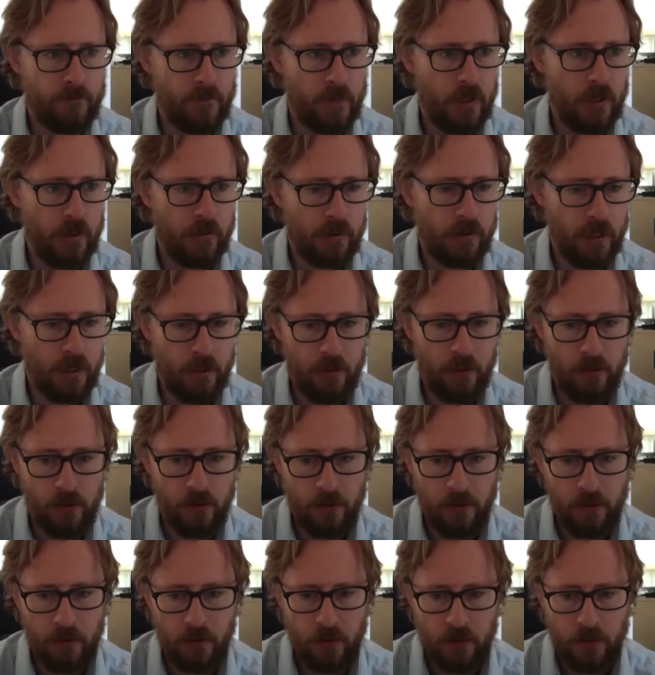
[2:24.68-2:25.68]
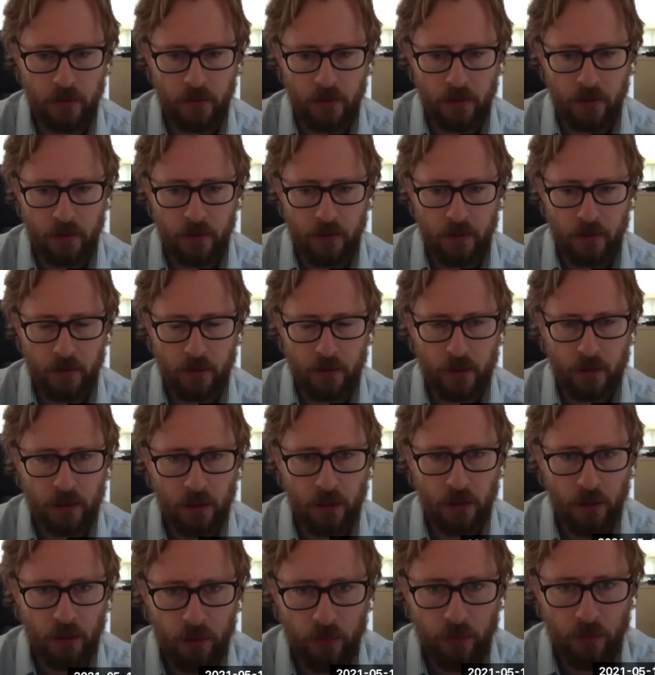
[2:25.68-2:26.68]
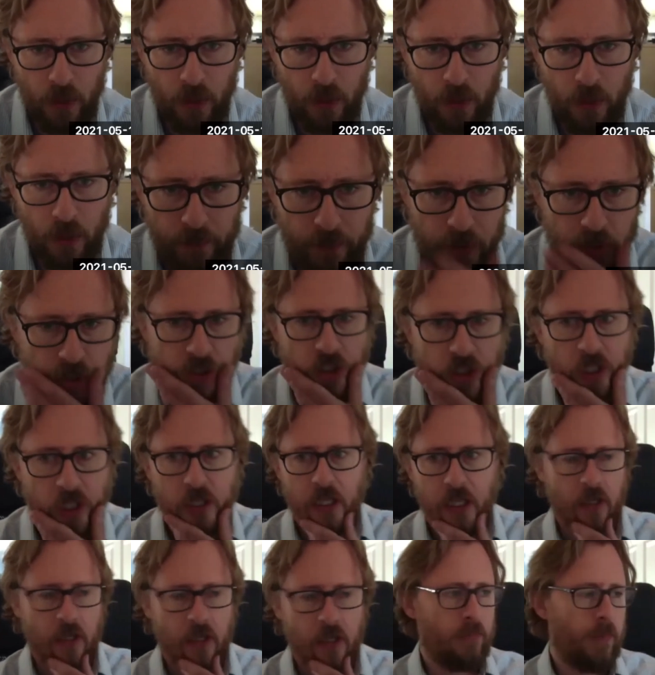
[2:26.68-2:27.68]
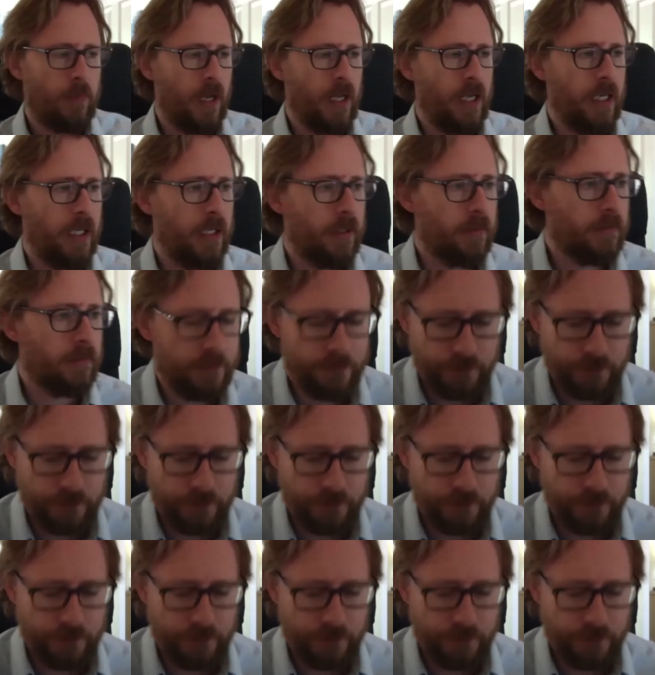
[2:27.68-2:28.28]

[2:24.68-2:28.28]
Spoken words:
Okay. So this should just explain